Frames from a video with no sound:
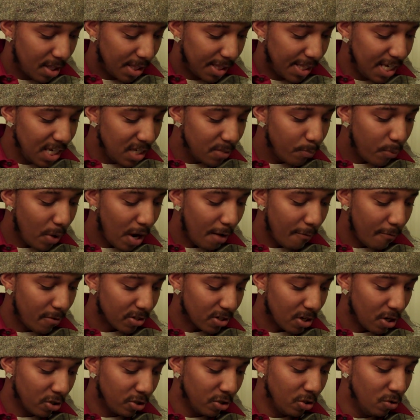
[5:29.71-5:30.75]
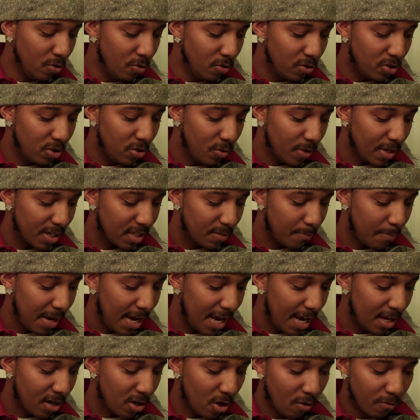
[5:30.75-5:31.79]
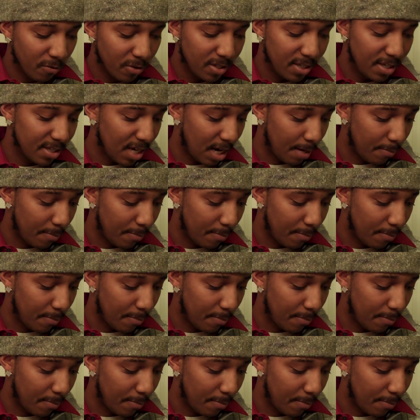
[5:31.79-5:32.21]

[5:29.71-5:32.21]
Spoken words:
These profits are used to expand overseas